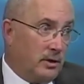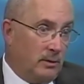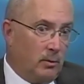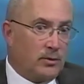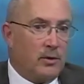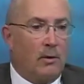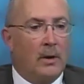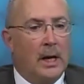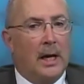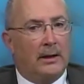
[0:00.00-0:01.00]
to mm-hmm. you anymore. So
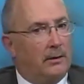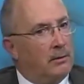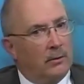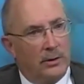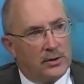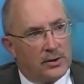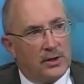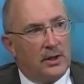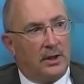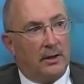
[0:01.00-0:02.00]
you don't really
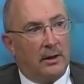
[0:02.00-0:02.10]
see.